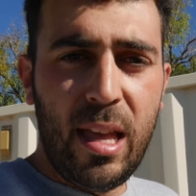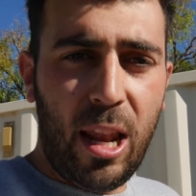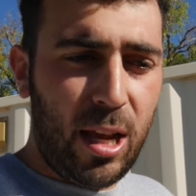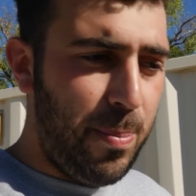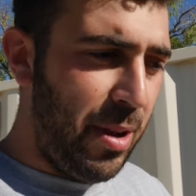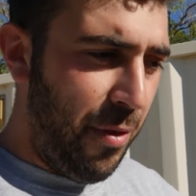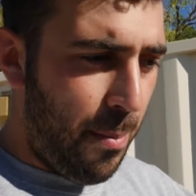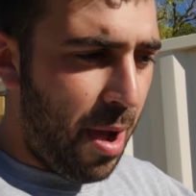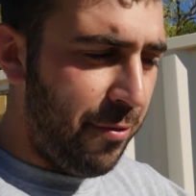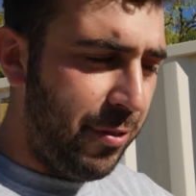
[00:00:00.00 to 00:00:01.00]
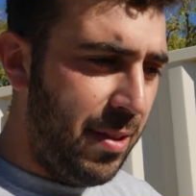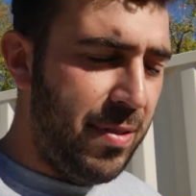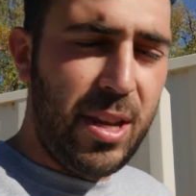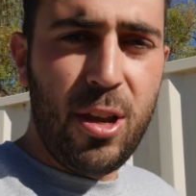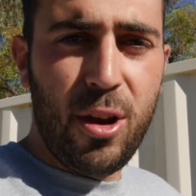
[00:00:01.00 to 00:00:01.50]
like a bit of a monthly
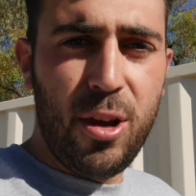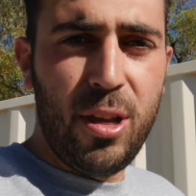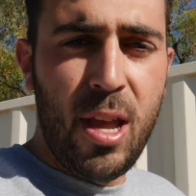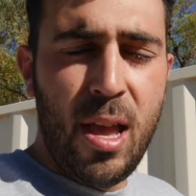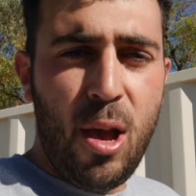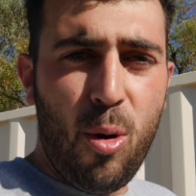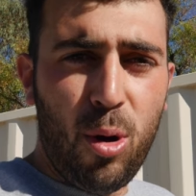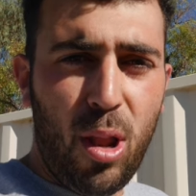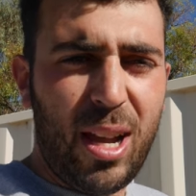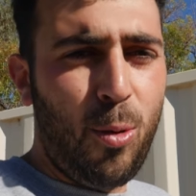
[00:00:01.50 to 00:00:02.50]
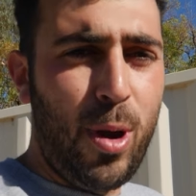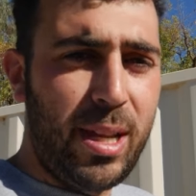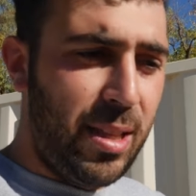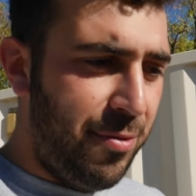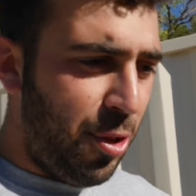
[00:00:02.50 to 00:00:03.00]
video or like a
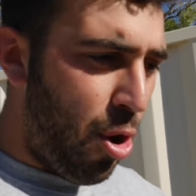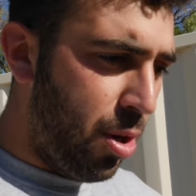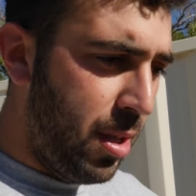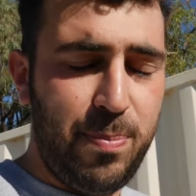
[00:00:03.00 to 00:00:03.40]
weekly vlog.